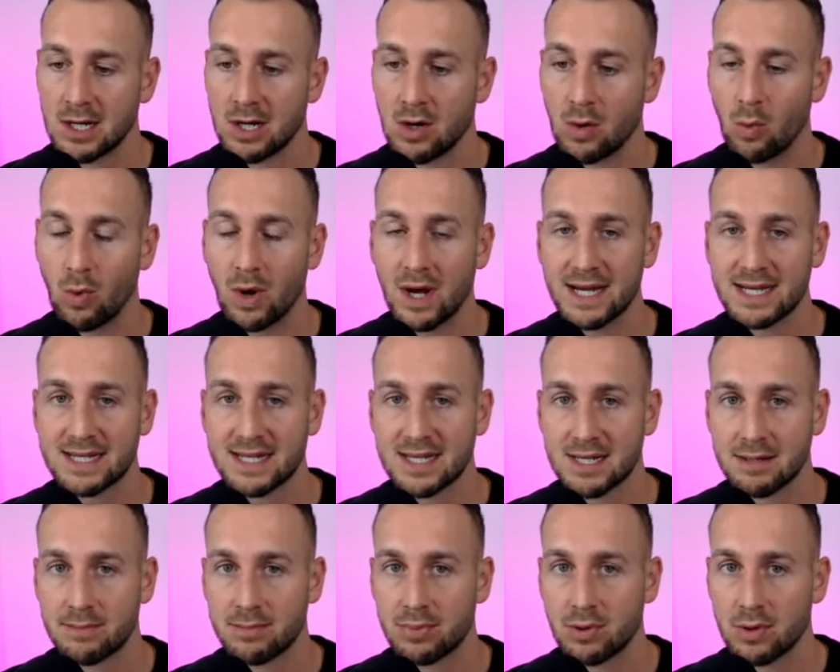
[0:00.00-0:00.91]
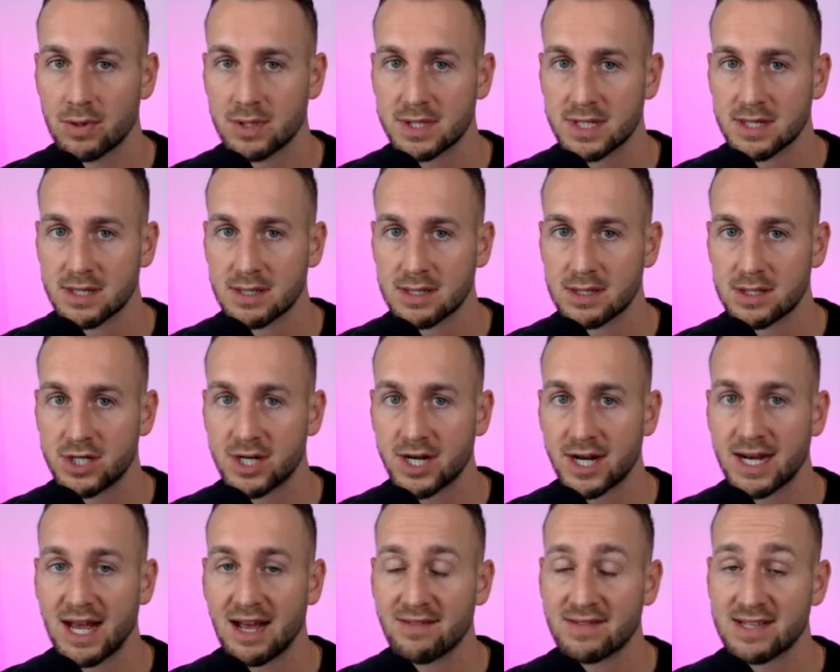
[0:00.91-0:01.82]
Why is this important? So you're
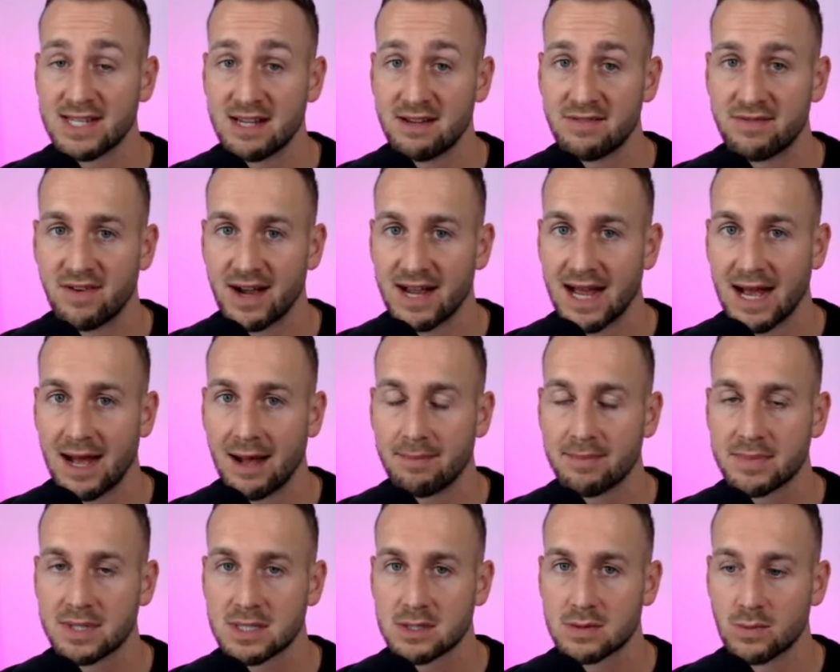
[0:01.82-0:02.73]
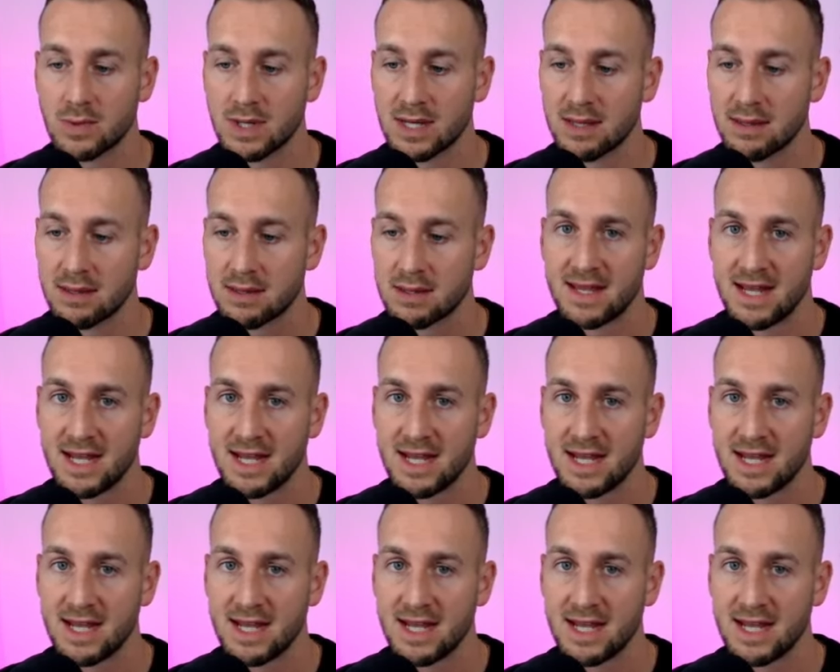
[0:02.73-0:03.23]
going to have DeFi apps with